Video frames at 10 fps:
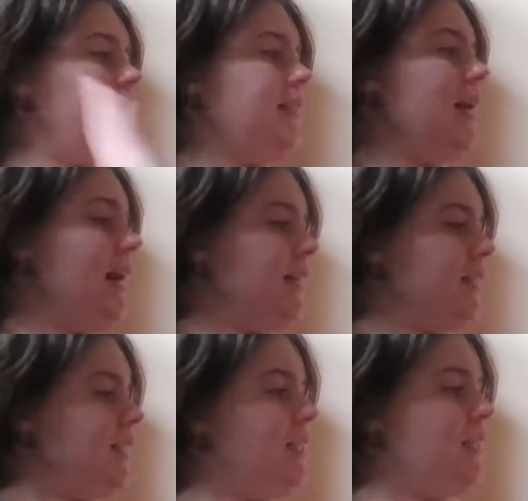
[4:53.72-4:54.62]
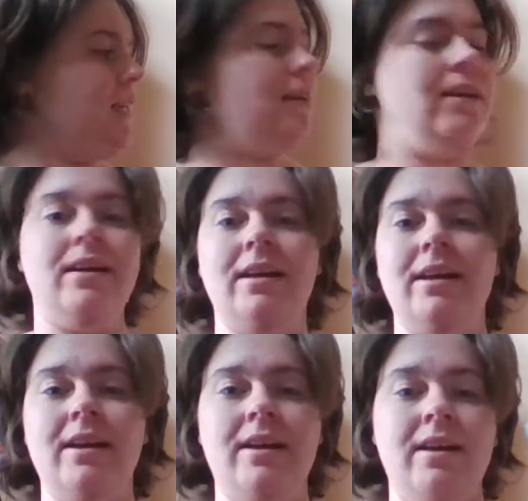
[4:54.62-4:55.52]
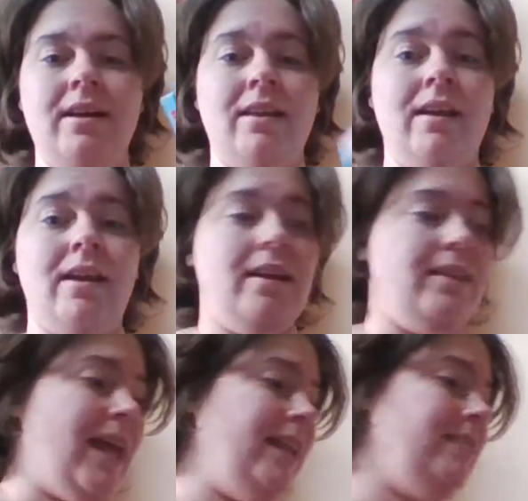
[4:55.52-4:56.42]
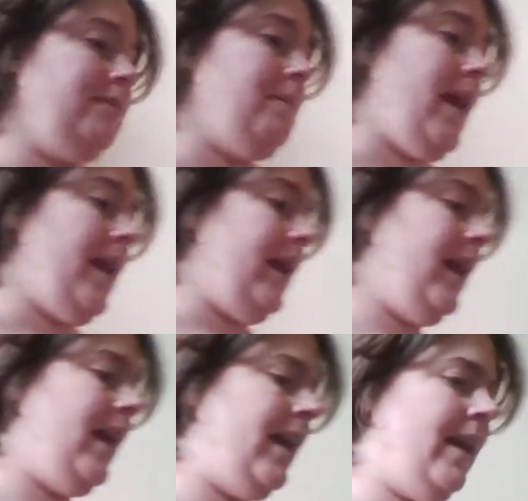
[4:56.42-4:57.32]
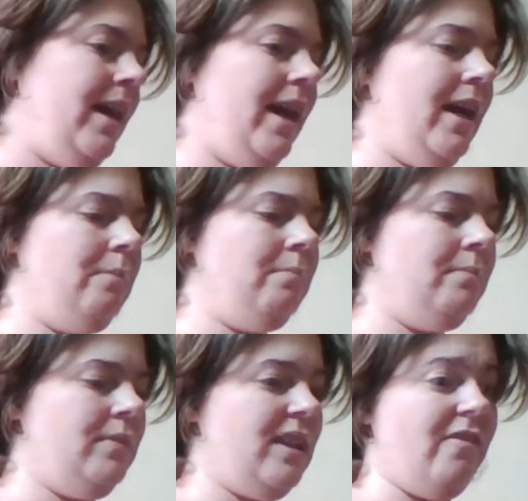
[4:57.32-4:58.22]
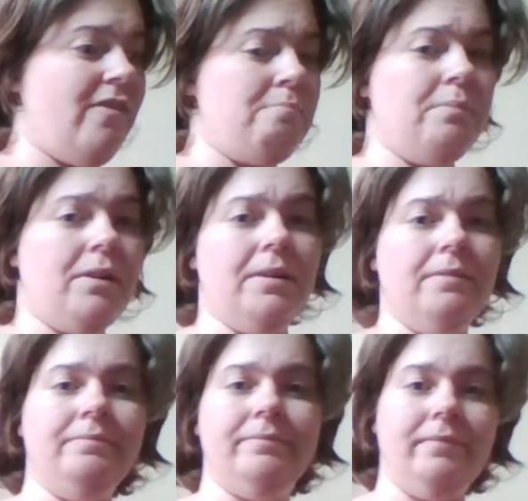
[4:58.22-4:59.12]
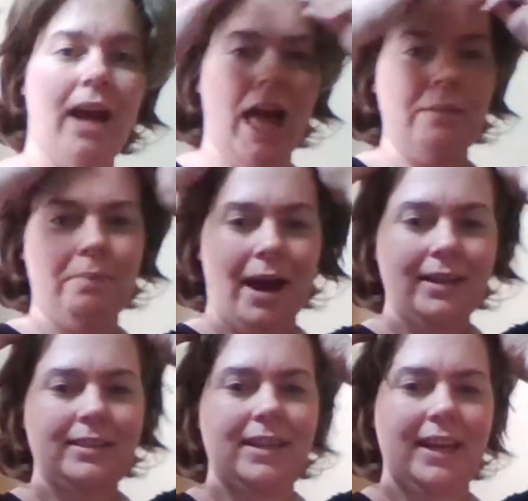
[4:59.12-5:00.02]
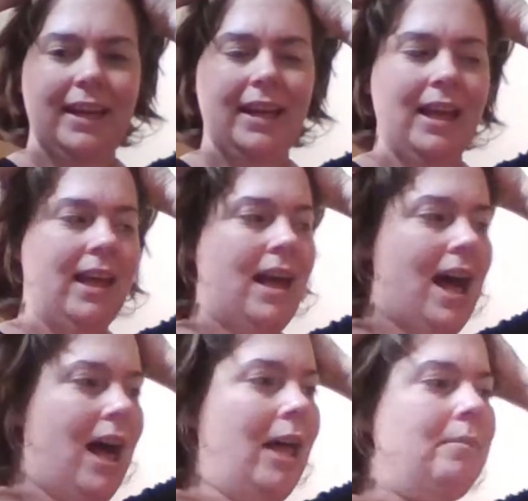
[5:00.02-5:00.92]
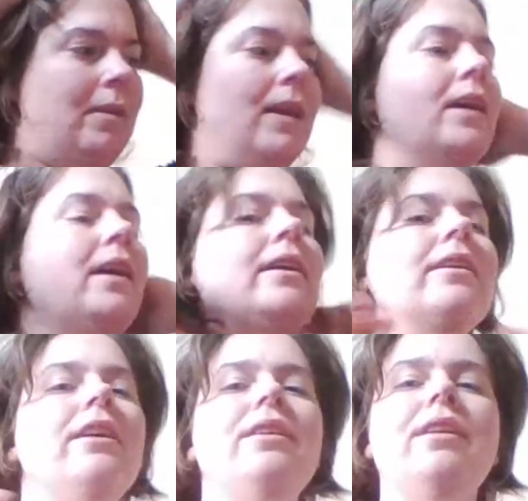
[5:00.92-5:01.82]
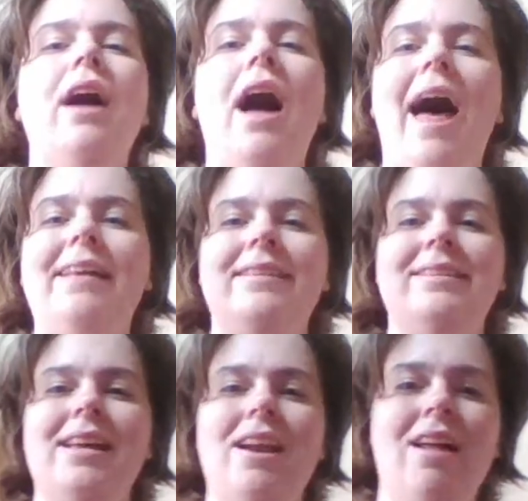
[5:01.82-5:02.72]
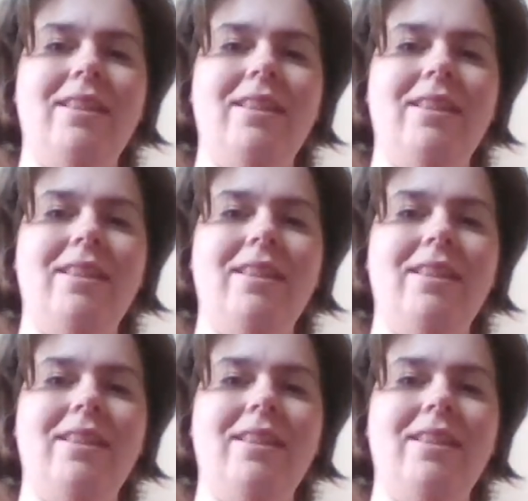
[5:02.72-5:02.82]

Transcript: yes, that is my um, November unboxing. Um, as I said, I'll